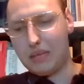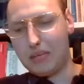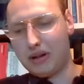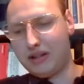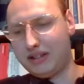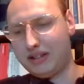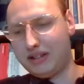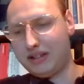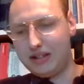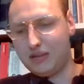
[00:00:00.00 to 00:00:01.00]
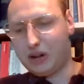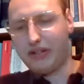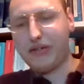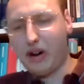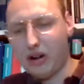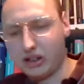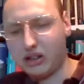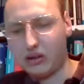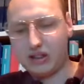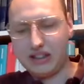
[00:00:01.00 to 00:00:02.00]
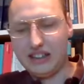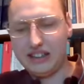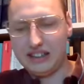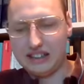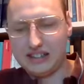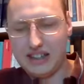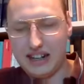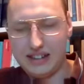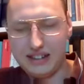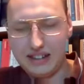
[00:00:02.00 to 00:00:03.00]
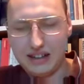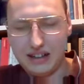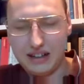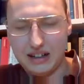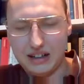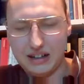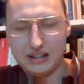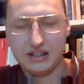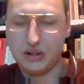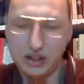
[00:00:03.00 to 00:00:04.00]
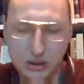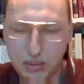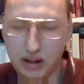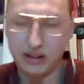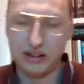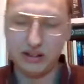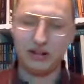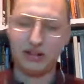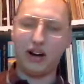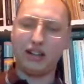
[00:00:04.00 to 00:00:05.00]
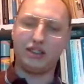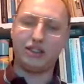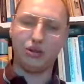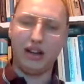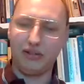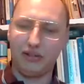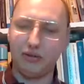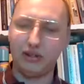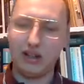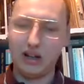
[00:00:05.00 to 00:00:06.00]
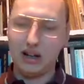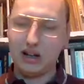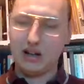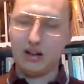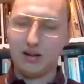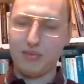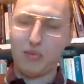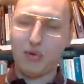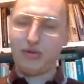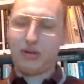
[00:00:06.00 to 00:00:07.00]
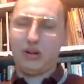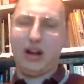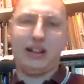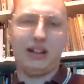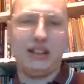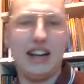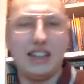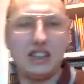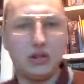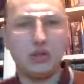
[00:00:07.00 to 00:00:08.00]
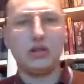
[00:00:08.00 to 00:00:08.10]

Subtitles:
But what we've also seen is that the Socialist Party tries to then move to like a national